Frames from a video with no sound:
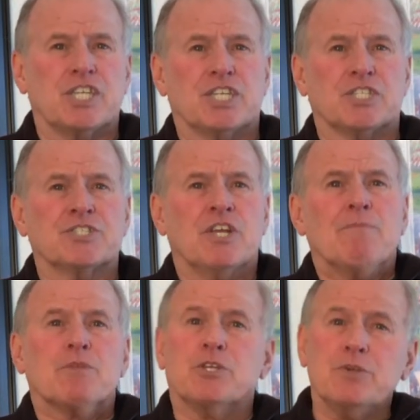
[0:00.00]
is,
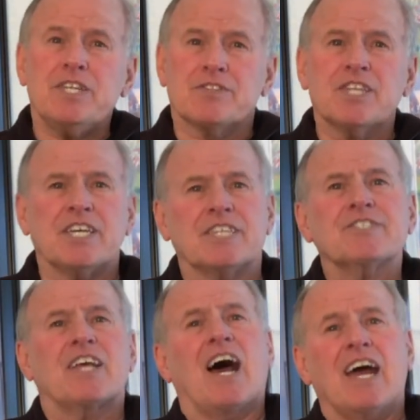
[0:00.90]
you need
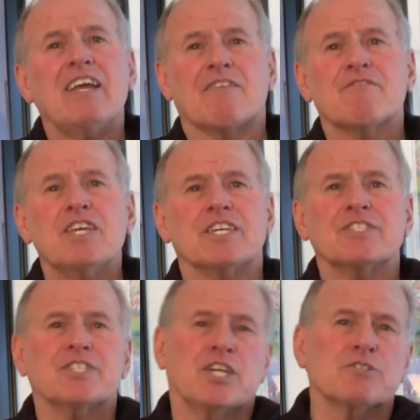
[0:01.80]
this, I have
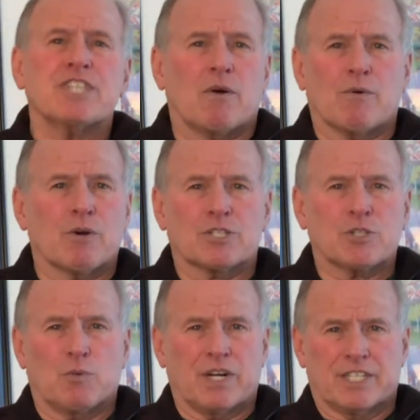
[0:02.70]
this, here's how it works
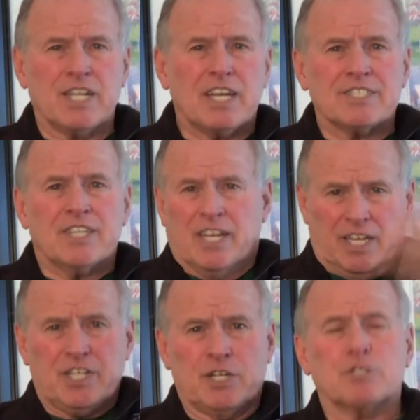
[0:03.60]
or what it does,
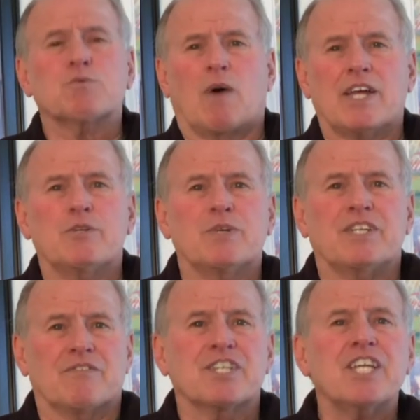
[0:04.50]
and here's why you would
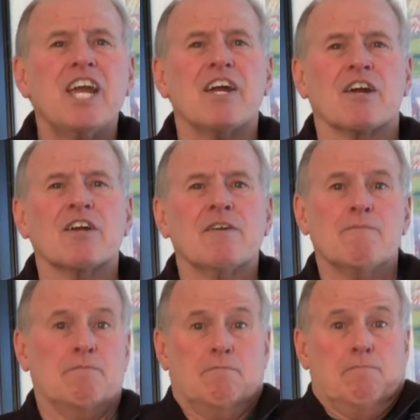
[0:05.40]
even care.
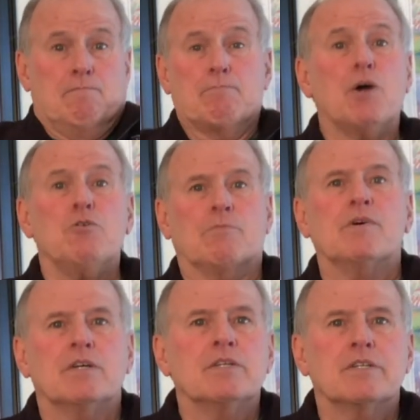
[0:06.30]
Boom,
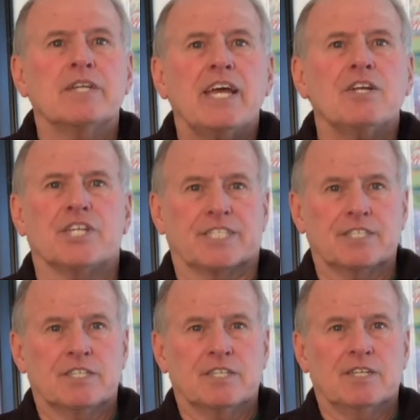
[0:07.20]
nailed
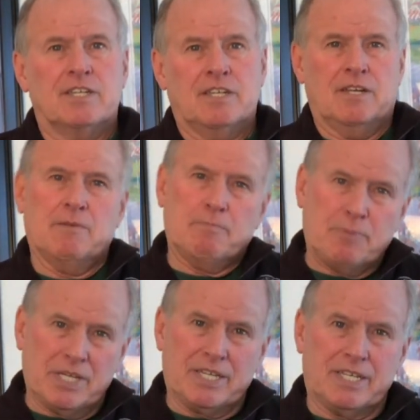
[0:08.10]
it.
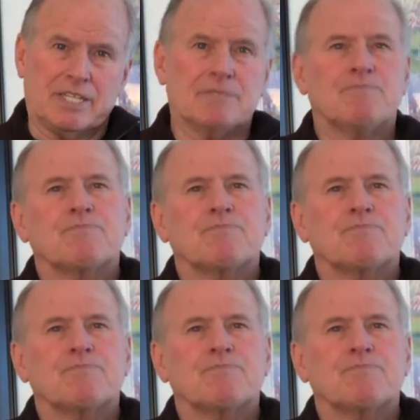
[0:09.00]
P,